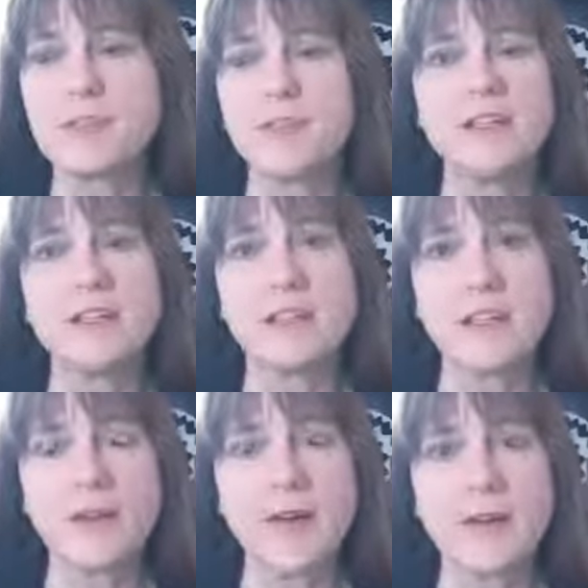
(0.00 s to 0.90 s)
they
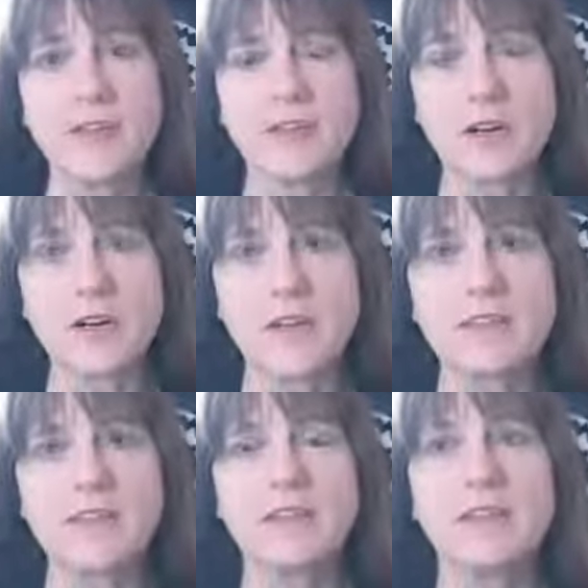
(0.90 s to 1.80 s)
know how to
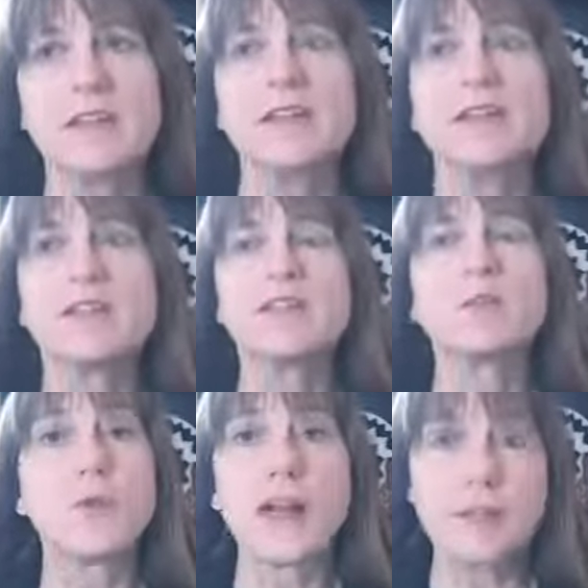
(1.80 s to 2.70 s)
target the
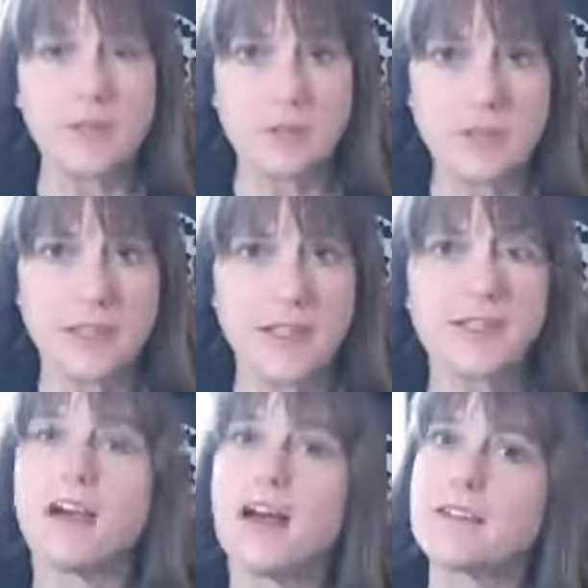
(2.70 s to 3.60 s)
right people and
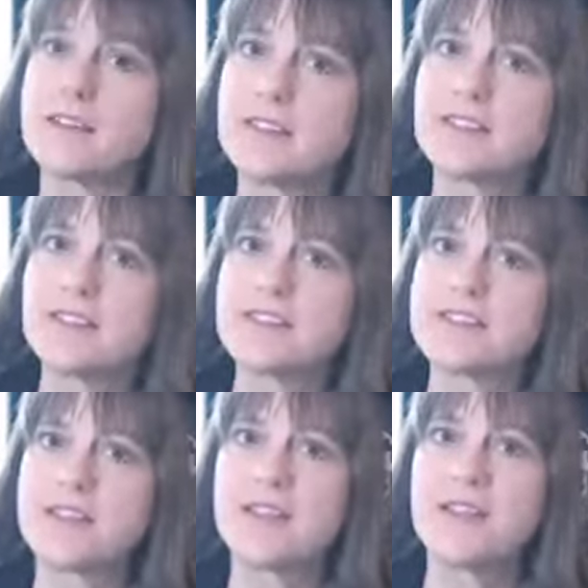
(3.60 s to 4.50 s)
not just
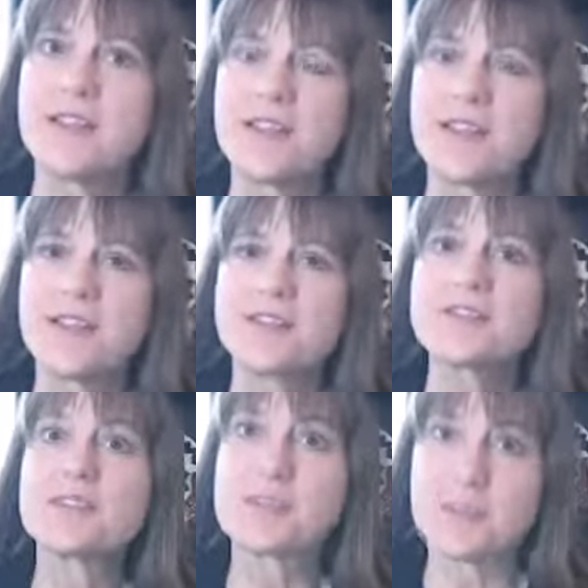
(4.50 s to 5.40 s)

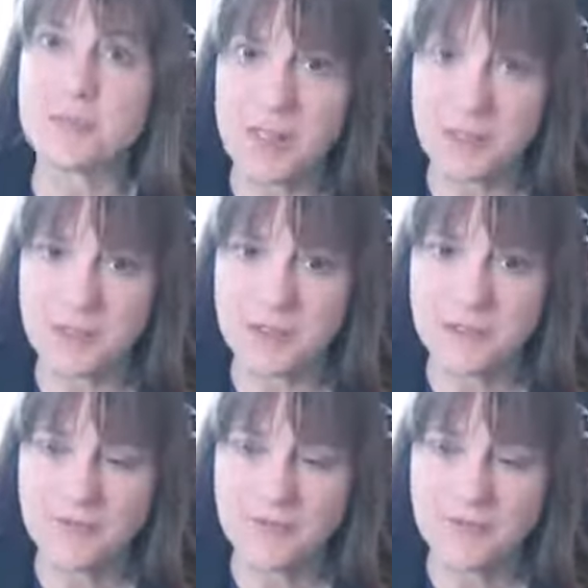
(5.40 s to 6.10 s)
certain people.